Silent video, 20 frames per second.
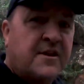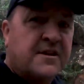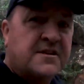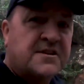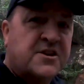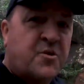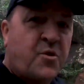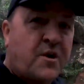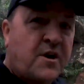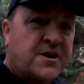
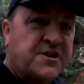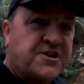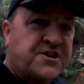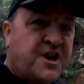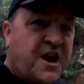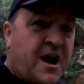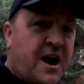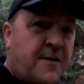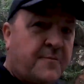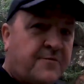it's quite
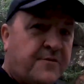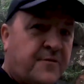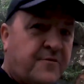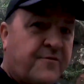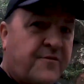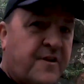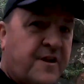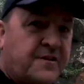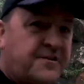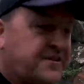sharp from
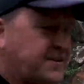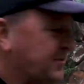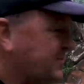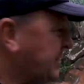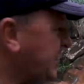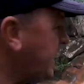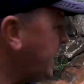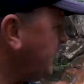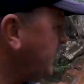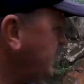front to
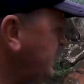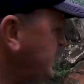back.